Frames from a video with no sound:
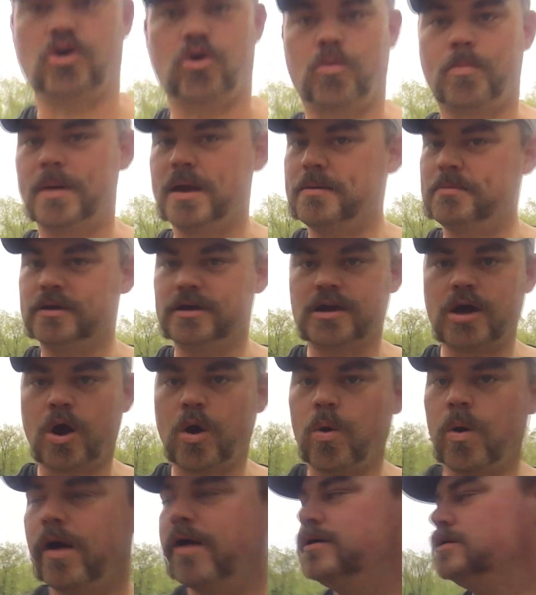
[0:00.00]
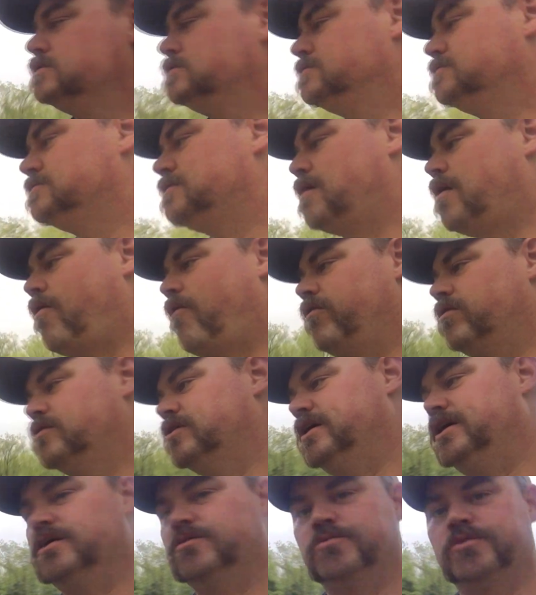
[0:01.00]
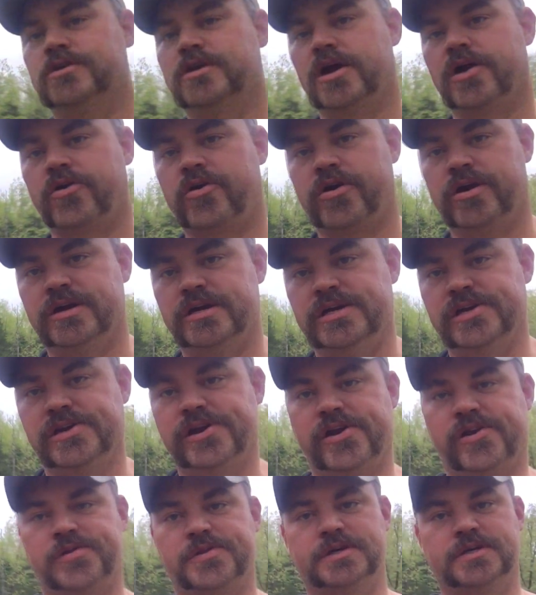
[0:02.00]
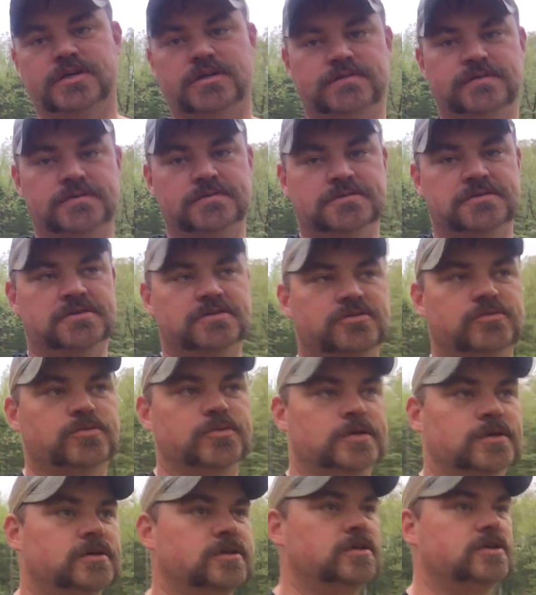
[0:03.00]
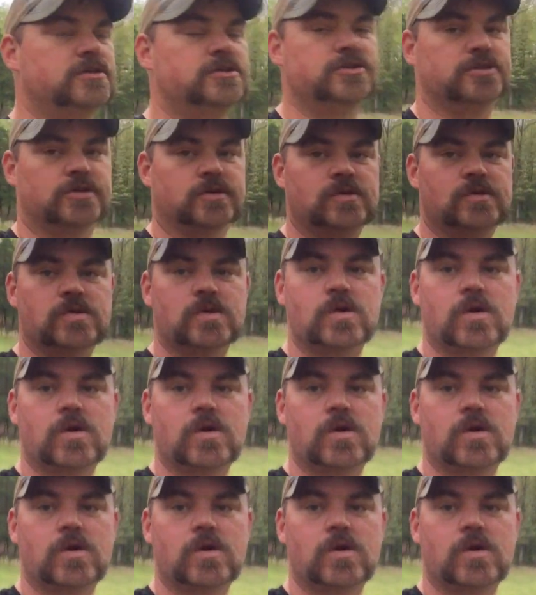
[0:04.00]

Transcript: Go baby, go. Granted, we're not going to eat anything off of it this year.